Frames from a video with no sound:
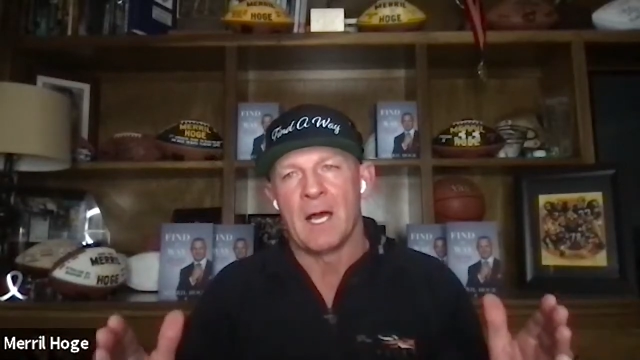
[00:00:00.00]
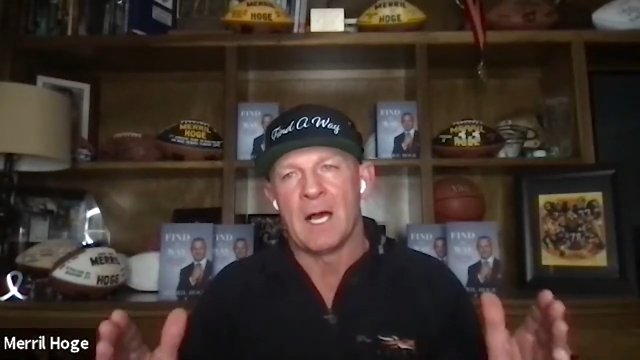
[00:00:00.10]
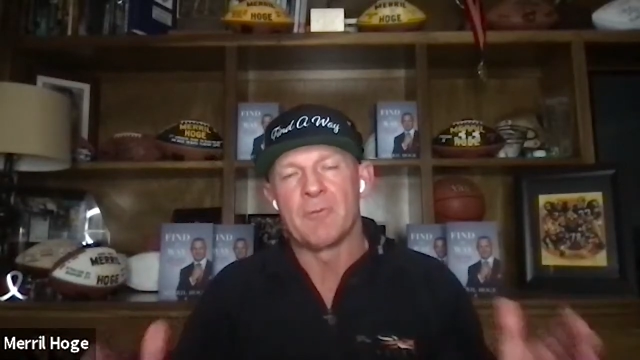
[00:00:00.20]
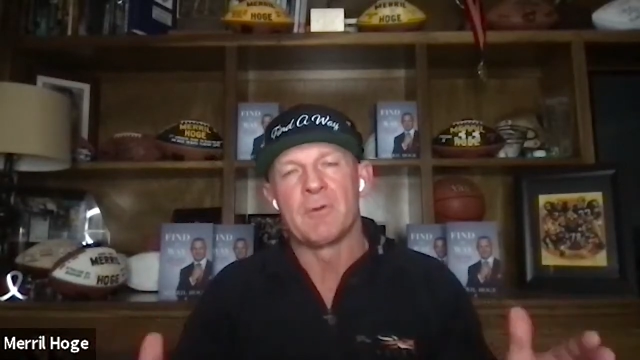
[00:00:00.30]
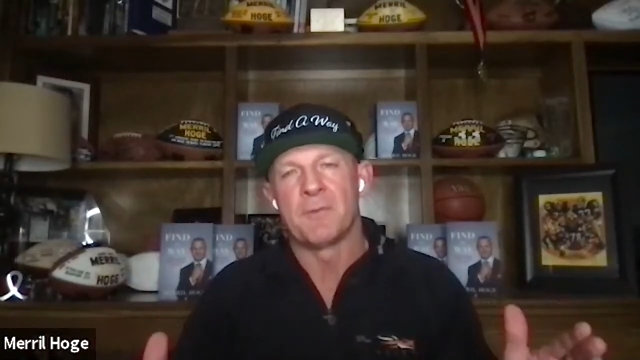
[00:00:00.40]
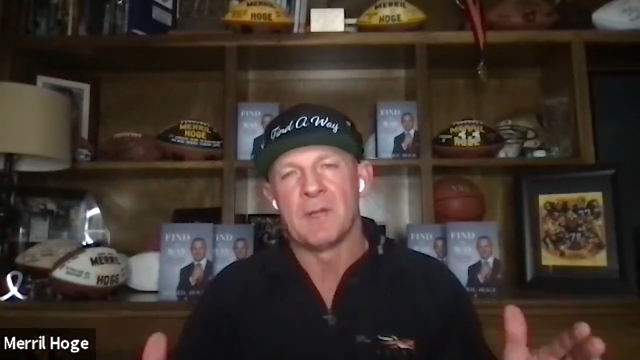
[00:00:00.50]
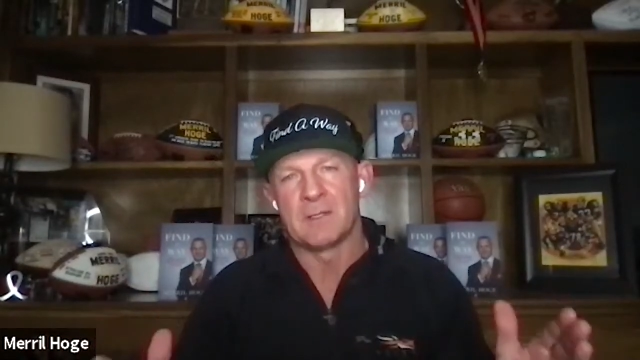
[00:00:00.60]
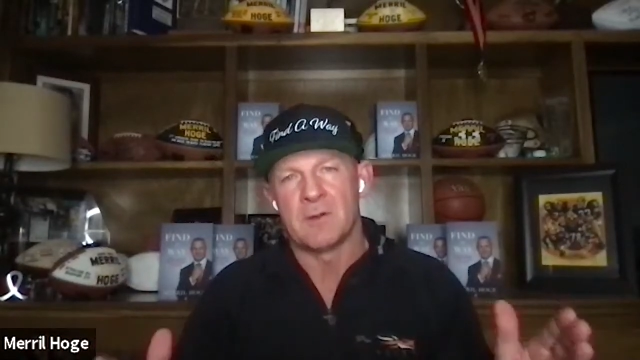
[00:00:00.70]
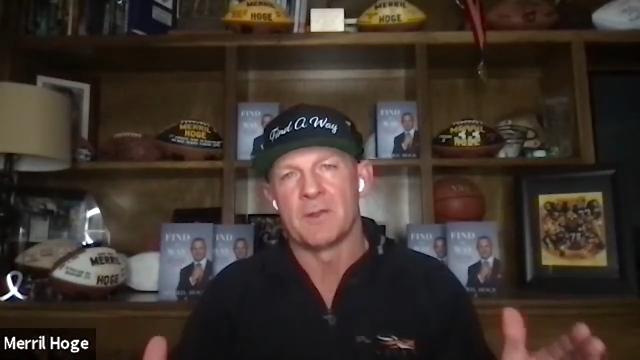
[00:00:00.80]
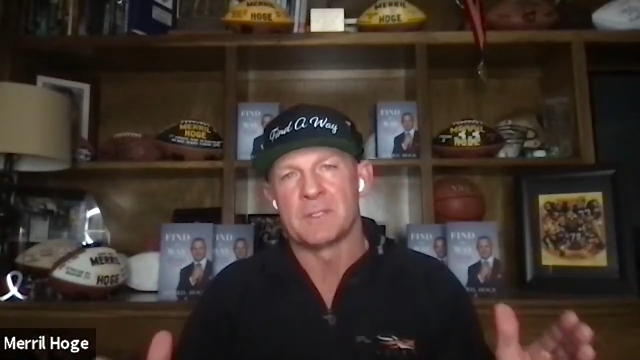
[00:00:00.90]
I
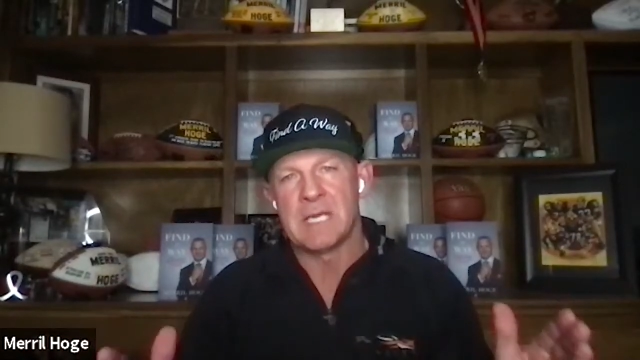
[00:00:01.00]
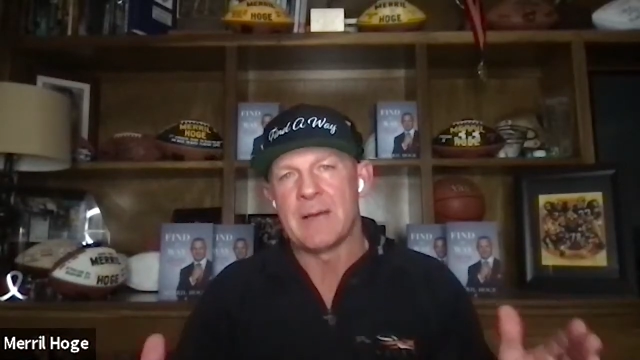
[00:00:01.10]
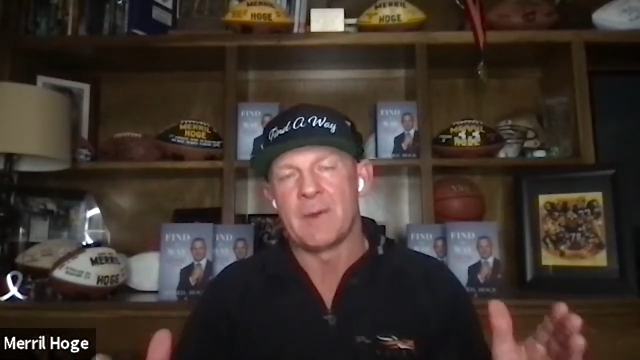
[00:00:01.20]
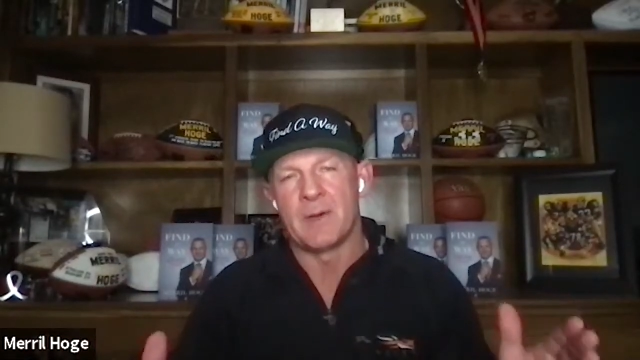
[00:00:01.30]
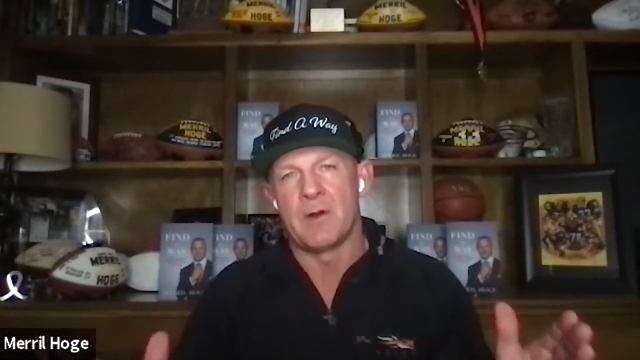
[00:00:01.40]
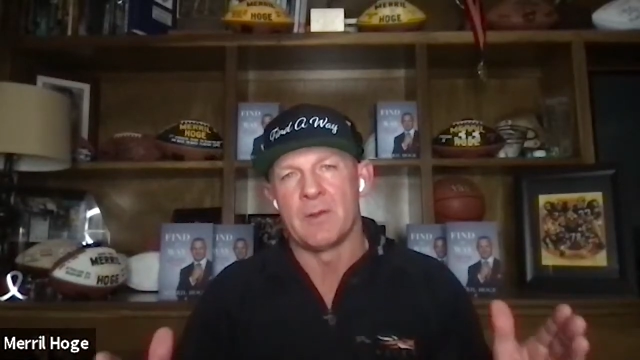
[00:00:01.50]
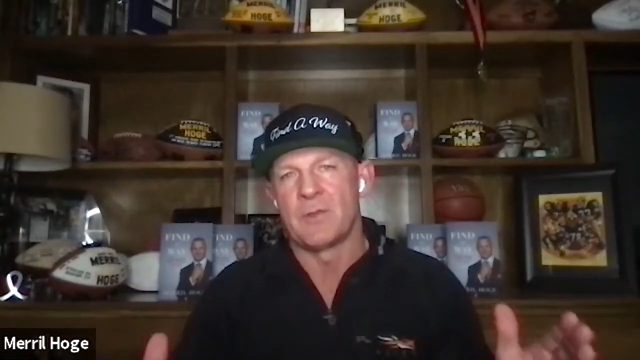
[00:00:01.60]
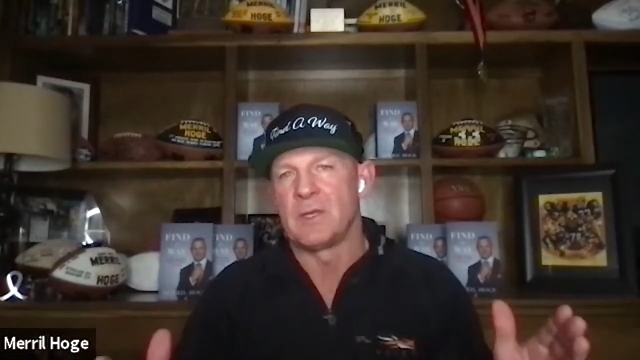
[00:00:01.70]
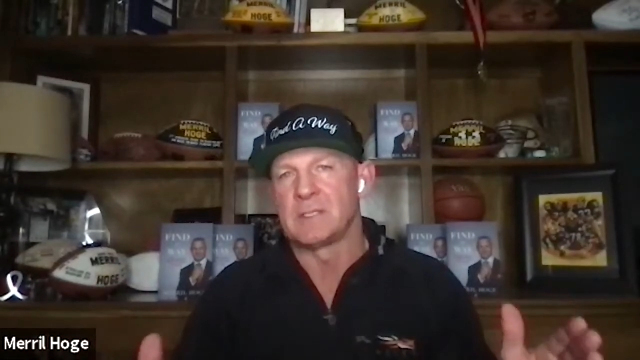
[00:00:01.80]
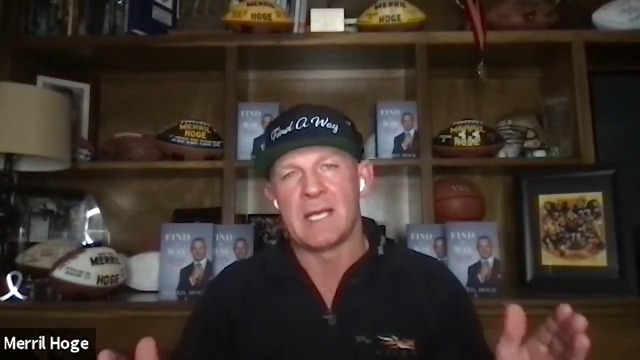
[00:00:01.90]
reflect all the time on all
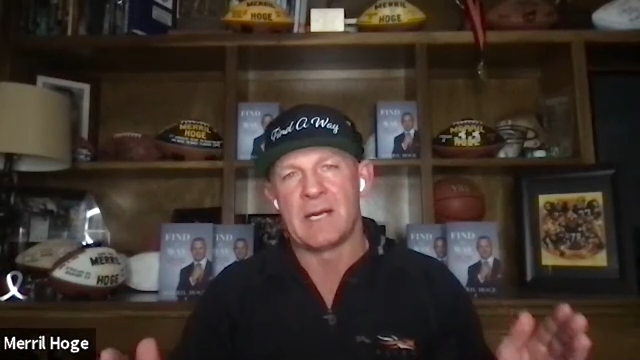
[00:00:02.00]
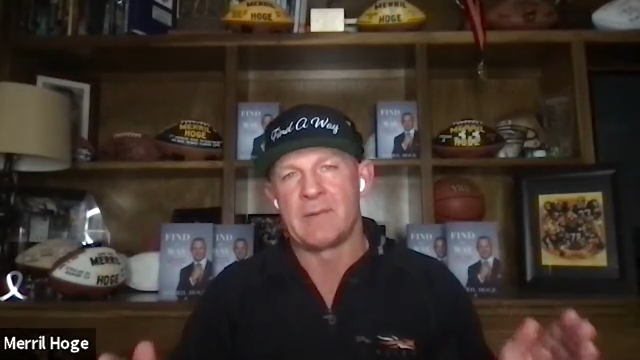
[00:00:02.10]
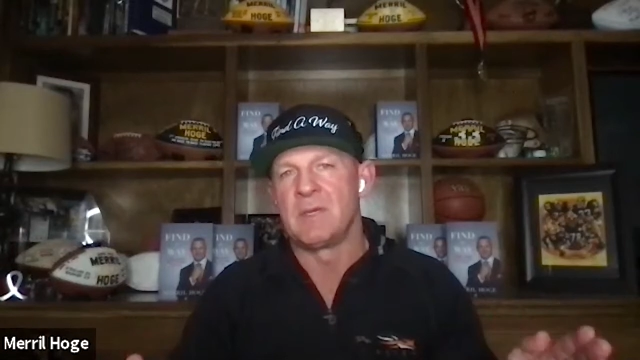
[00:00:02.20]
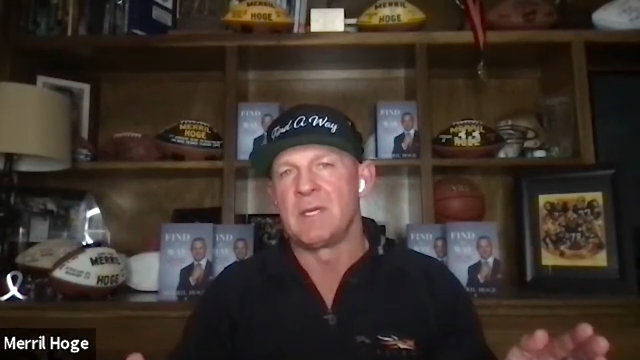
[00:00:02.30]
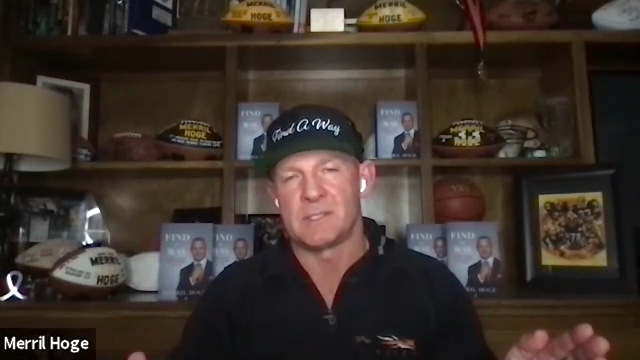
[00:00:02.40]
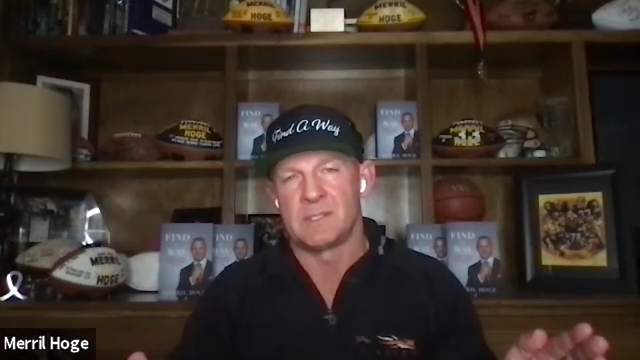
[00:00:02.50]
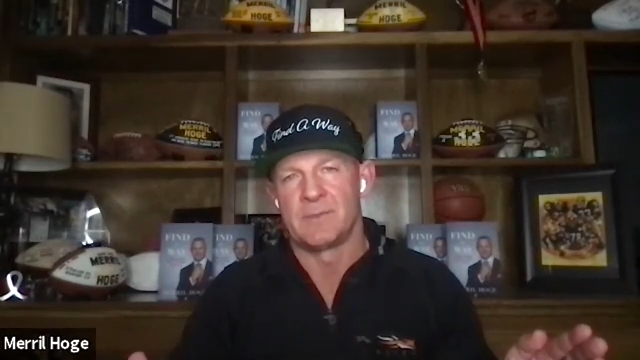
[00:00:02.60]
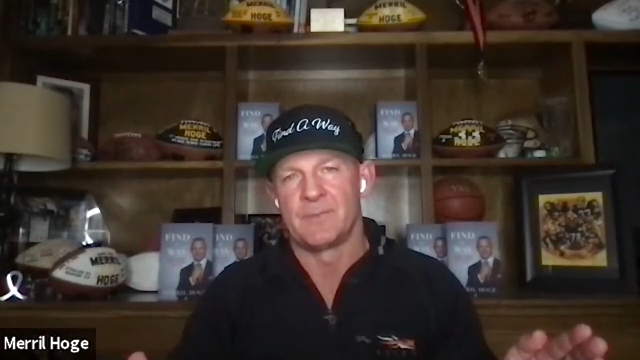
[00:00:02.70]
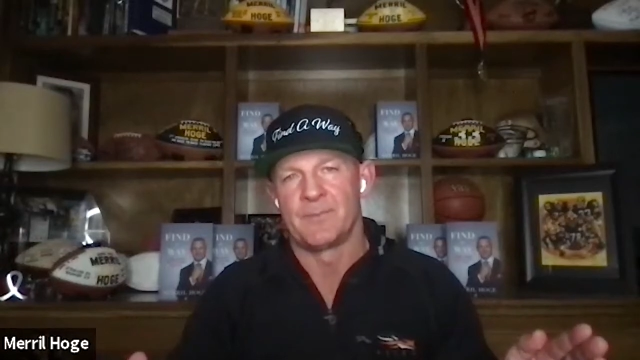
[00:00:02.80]
the things I'd have missed